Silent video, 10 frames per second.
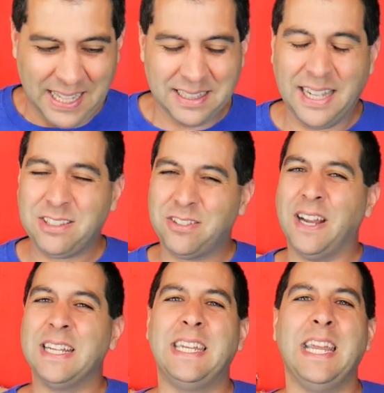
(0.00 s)
let's
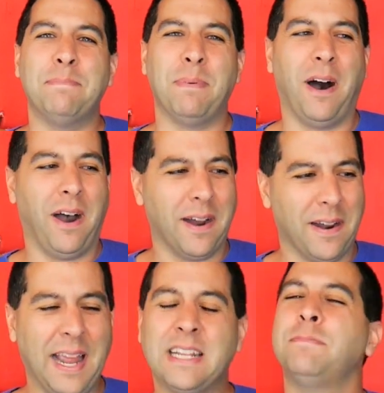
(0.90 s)
try to keep
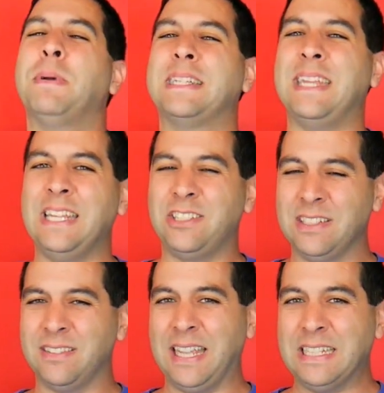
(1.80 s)
our
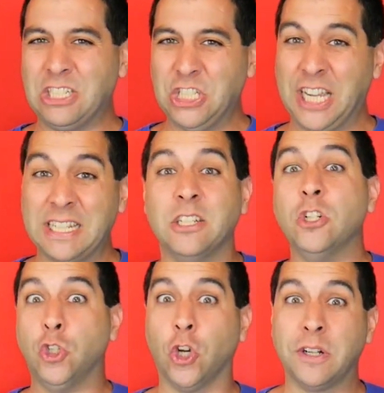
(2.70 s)
expectations in check,
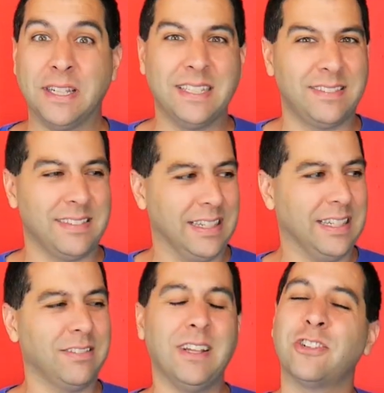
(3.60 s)
journalists.
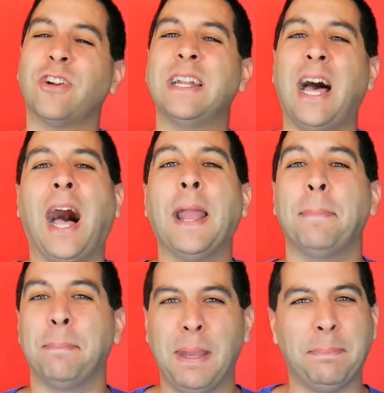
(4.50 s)
Let's not try to
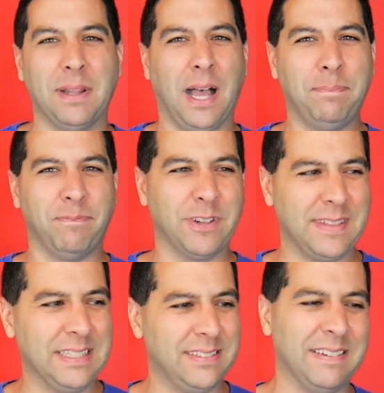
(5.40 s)
hype people up for
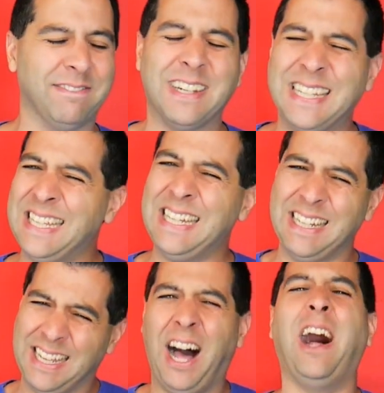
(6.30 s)
things that
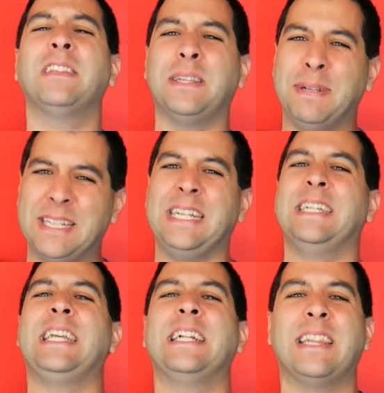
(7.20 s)
really, ultimately,
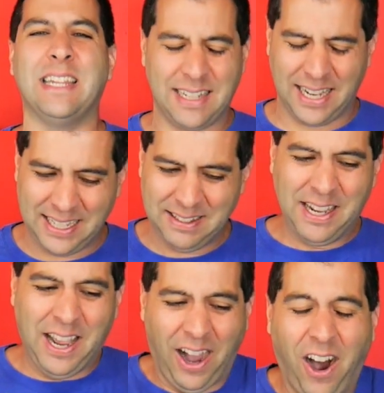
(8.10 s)
at the end of the day,
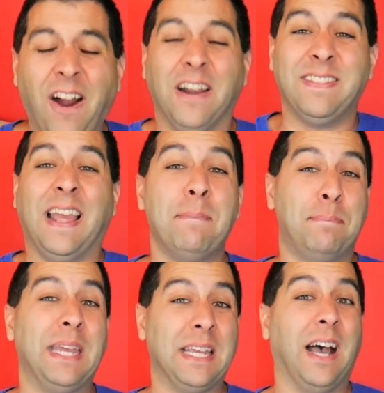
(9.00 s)
aren't
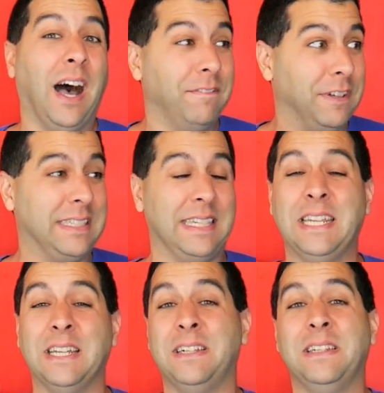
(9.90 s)
that big of a
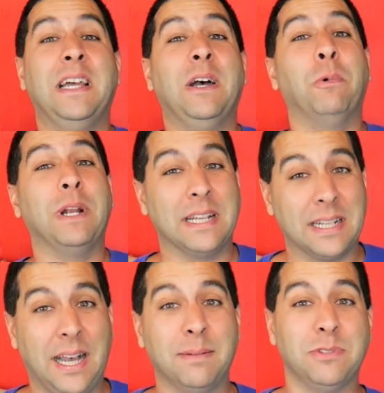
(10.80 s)
deal when
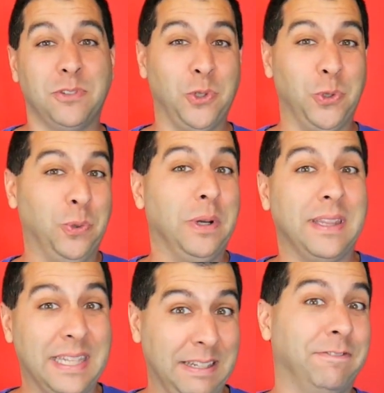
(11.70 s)
it comes to
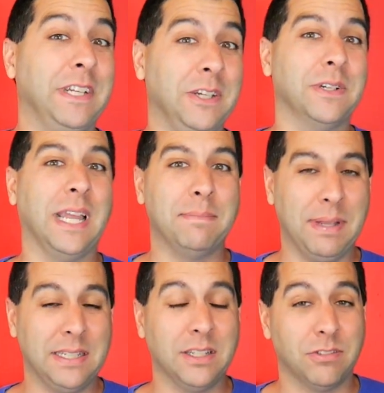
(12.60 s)
the video
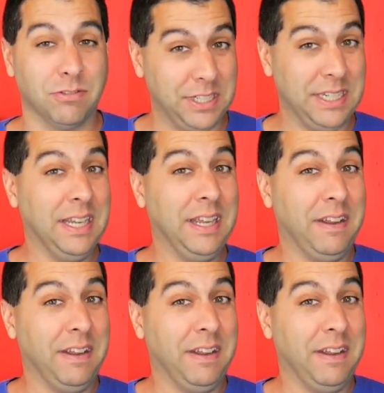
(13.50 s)
game industry